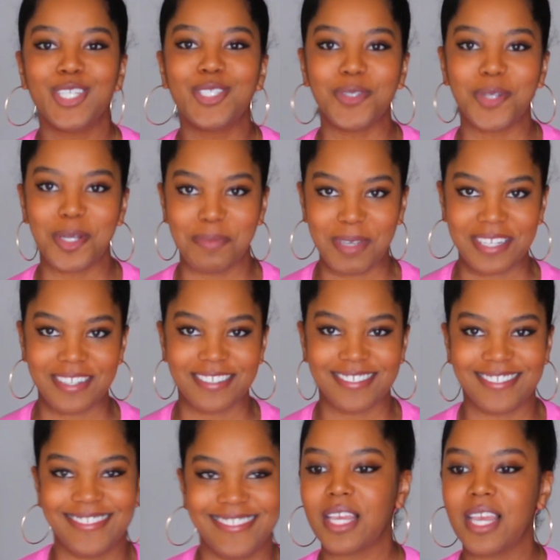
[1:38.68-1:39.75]
join me.
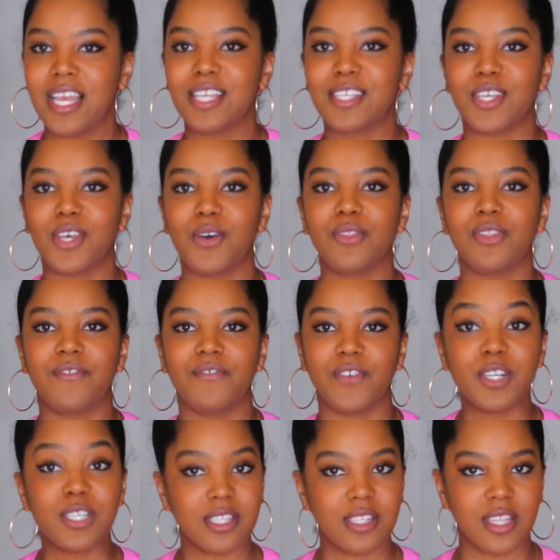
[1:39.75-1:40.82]
So the
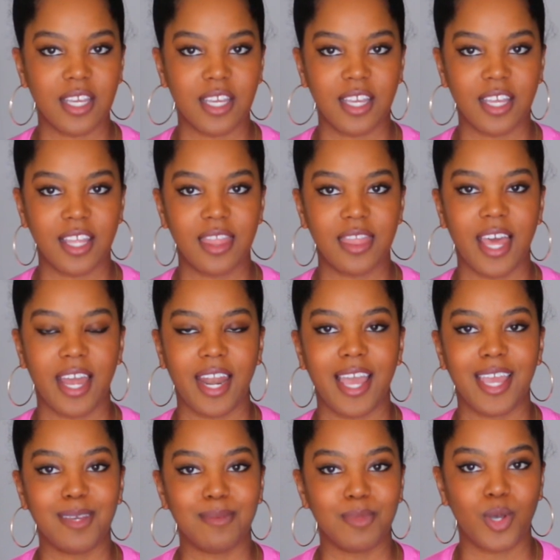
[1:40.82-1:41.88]
first thing that
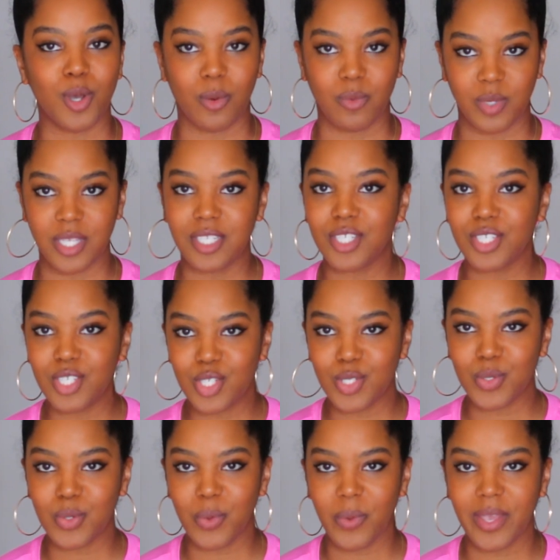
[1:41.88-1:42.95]
I am going to
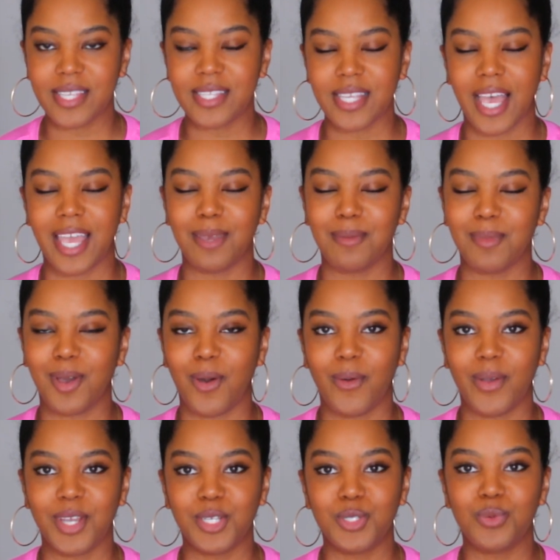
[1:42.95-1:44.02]
do is I am
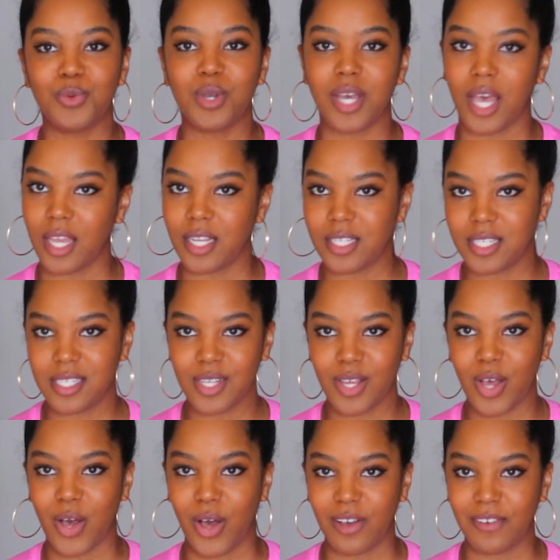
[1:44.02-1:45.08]
going to cut
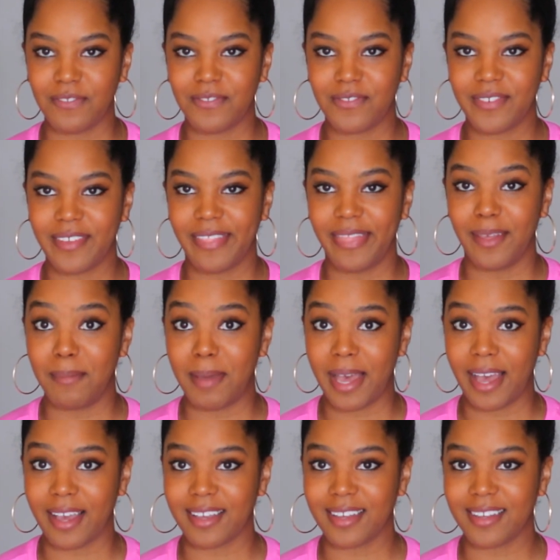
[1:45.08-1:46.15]
off the
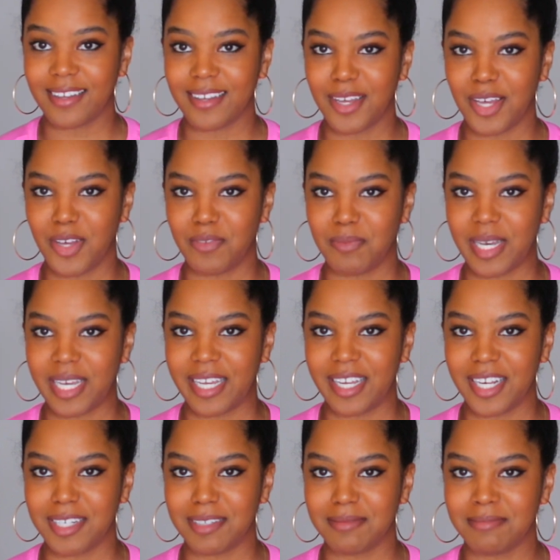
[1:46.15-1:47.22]
back of my
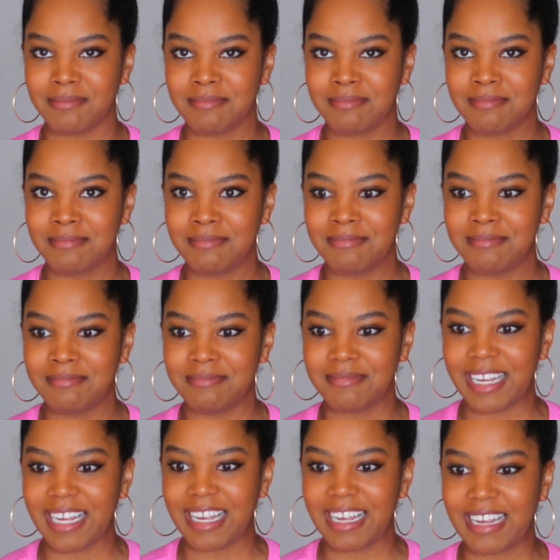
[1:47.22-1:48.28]
hair.
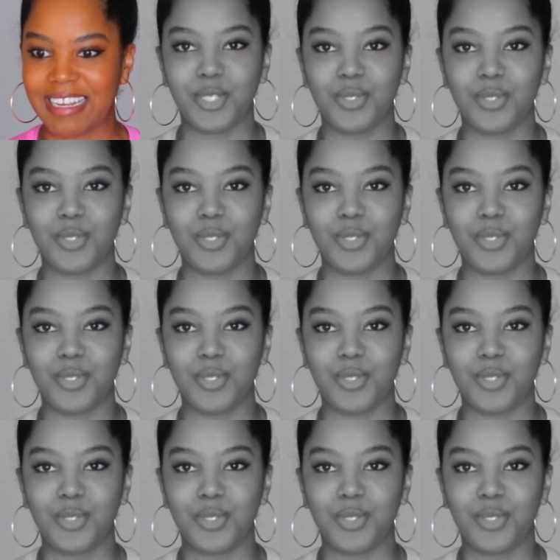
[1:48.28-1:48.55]
I